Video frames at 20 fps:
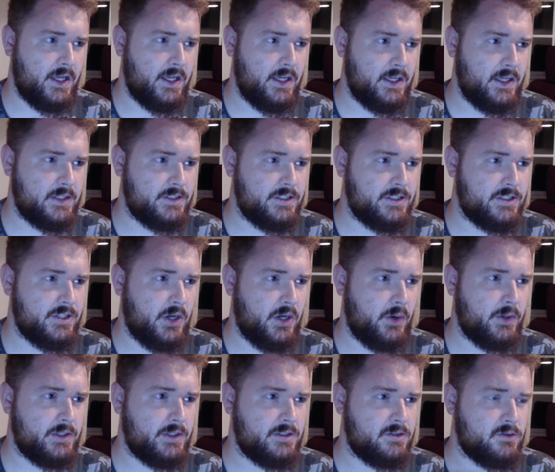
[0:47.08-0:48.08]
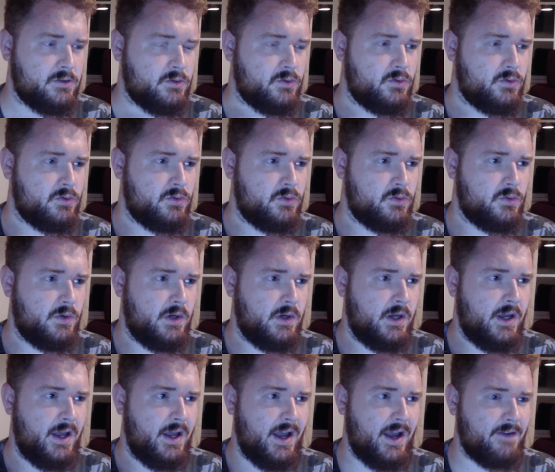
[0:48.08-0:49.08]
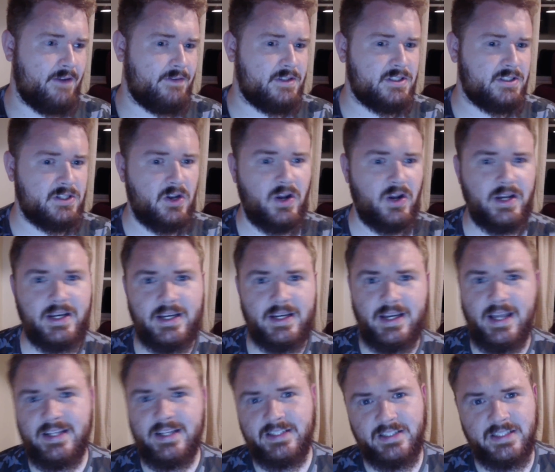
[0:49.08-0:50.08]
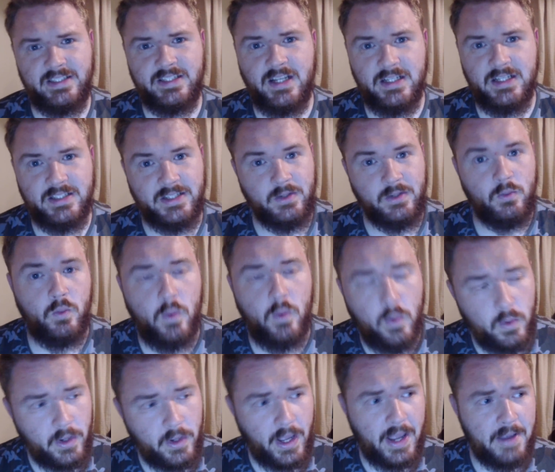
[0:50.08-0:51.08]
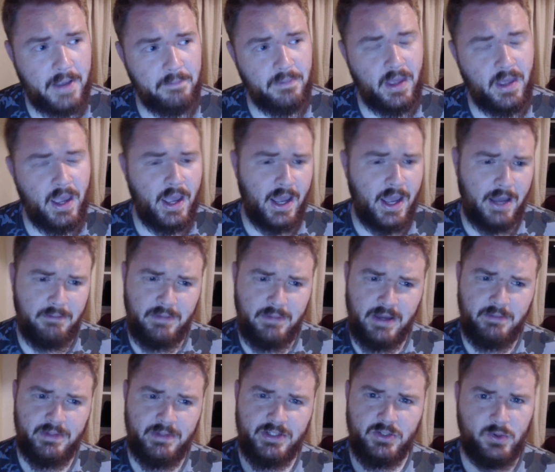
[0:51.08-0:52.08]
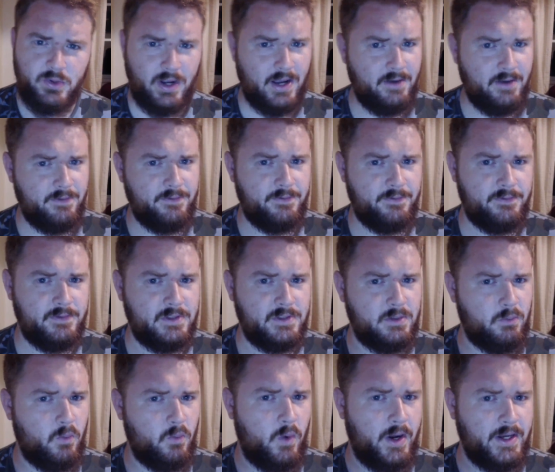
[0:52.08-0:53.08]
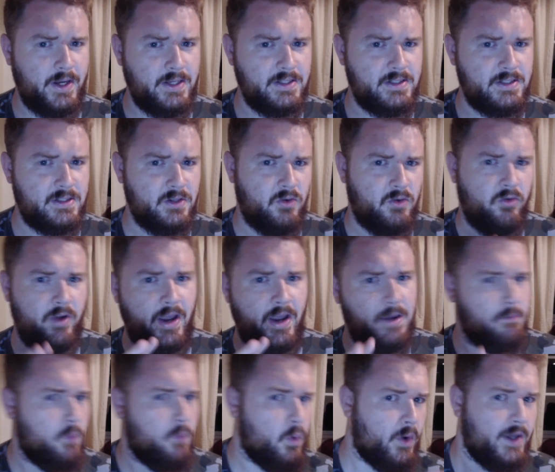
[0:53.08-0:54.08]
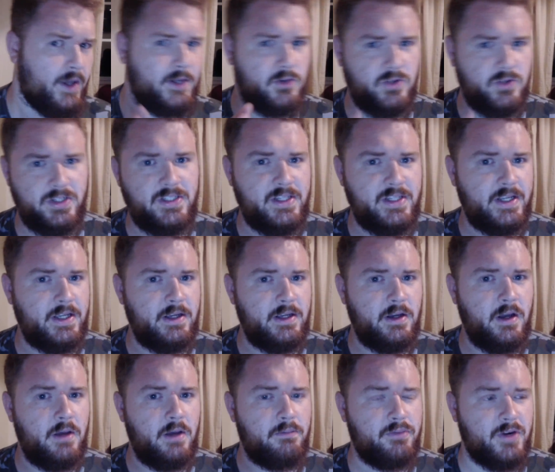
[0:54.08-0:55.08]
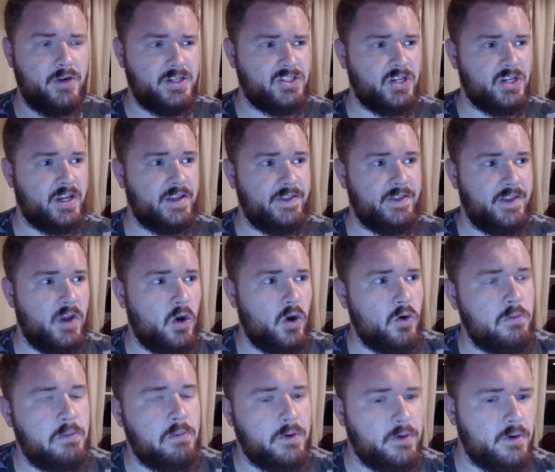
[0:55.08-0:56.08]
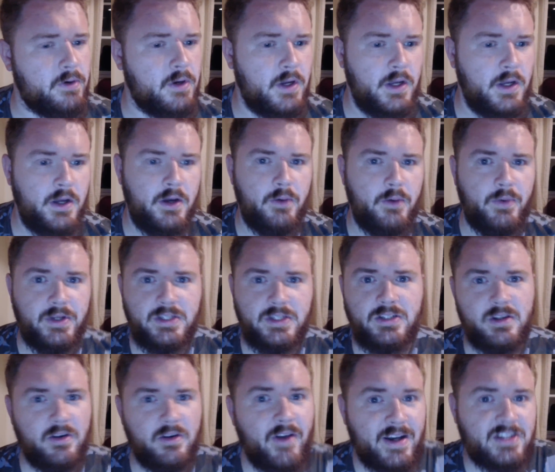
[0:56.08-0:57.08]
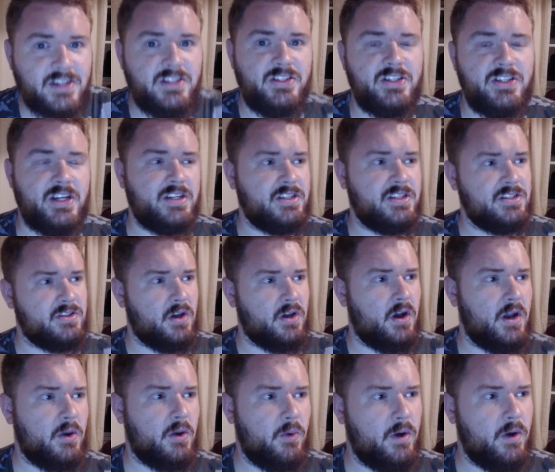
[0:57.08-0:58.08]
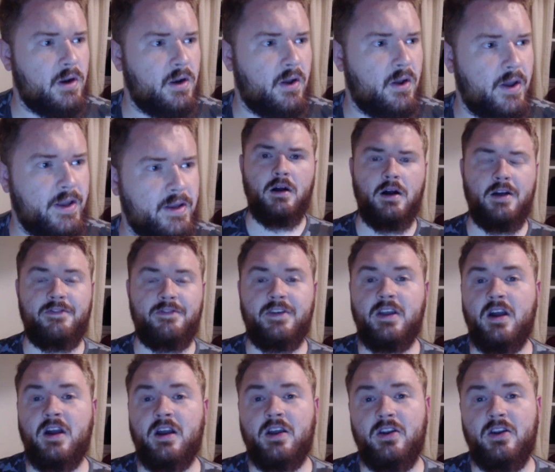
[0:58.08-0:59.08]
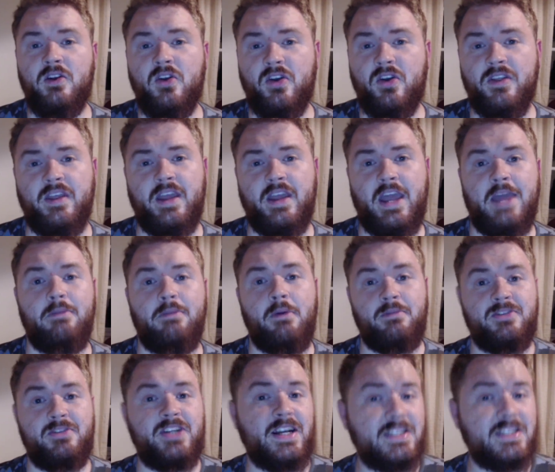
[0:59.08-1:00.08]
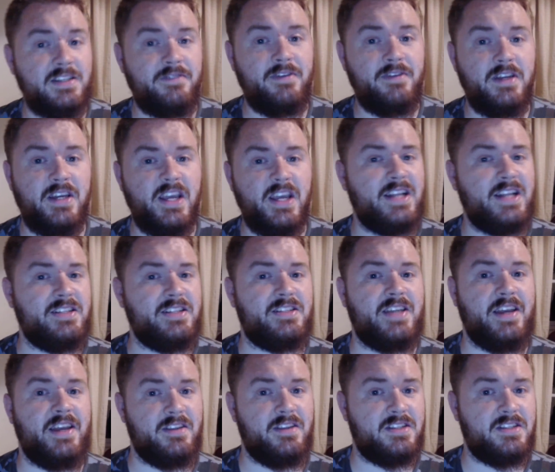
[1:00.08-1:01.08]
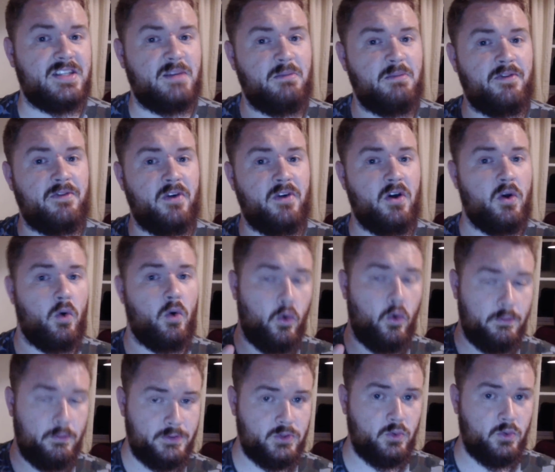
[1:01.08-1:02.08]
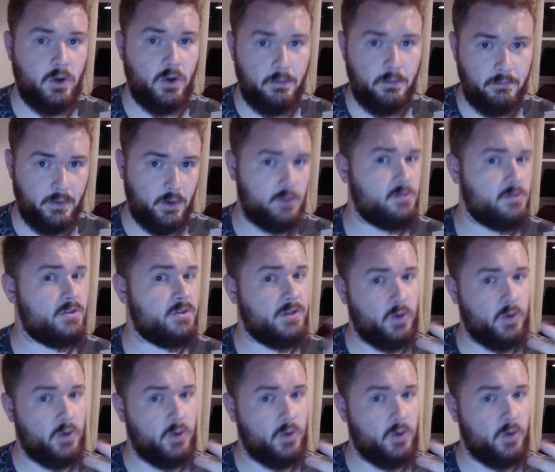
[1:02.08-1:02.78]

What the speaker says: She's going to have a slightly less disgusting war game, and maybe she'll have some ways to create more interesting pressure in the open, which are actually changes that I quite like. I think I can look at the game objectively and say that some of her orbital combos and the